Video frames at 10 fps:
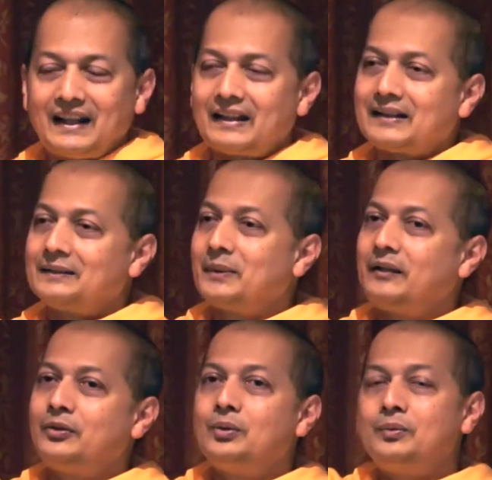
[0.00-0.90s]
Uh,
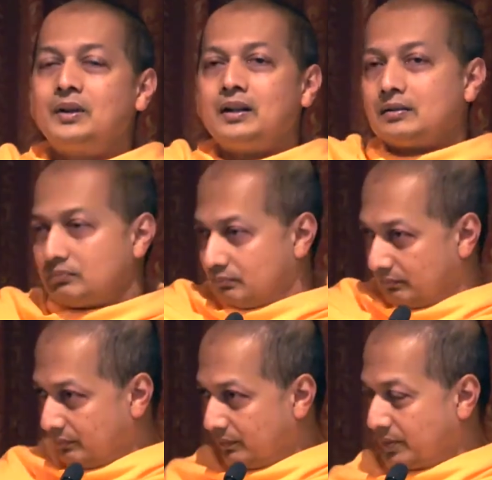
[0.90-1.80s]
if you
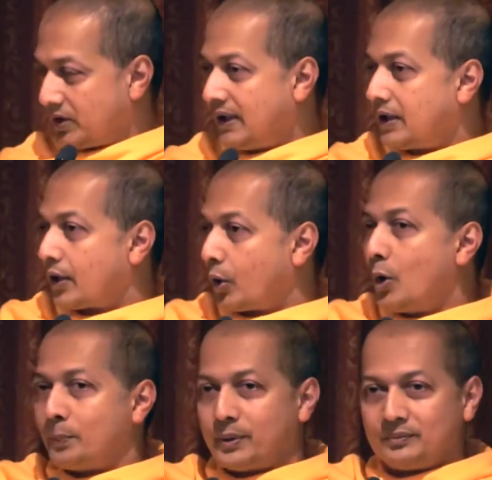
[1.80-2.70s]
shake a
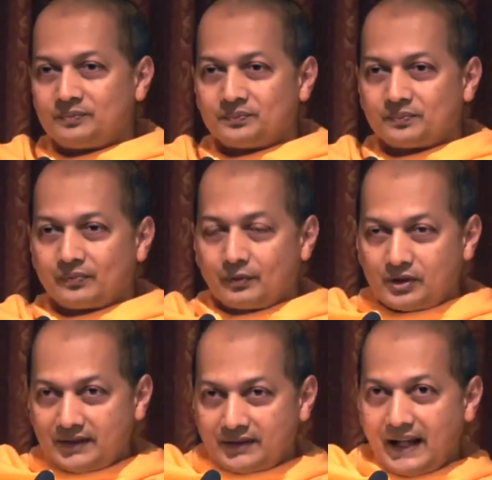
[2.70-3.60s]
rope,
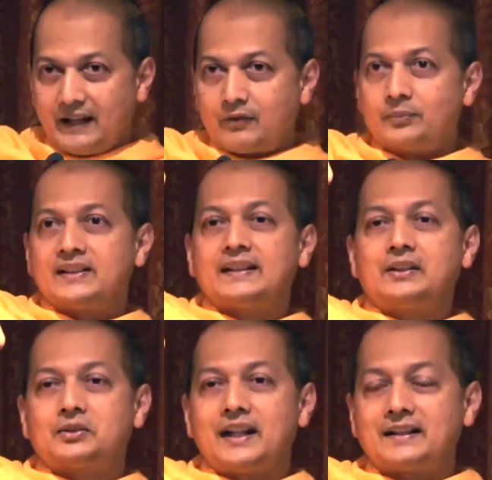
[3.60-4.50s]
which is tied from this
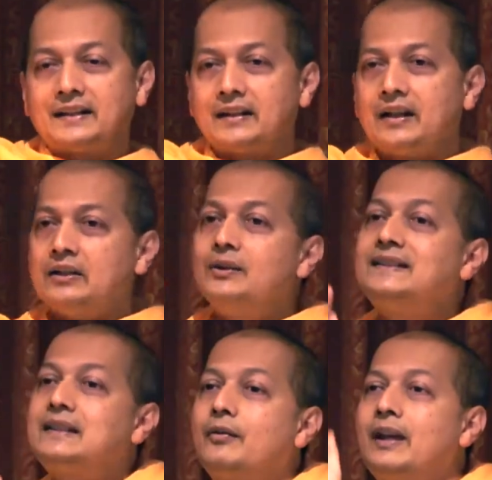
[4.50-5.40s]
end to that end, you will
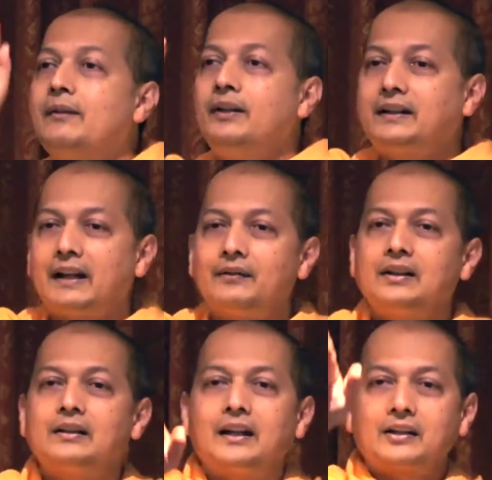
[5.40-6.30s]
see a wave will
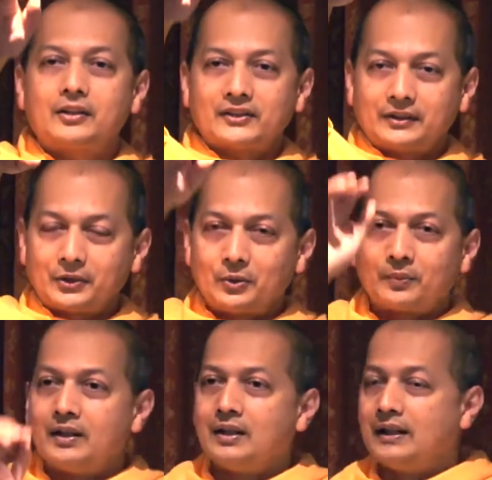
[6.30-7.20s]
travel across the rope.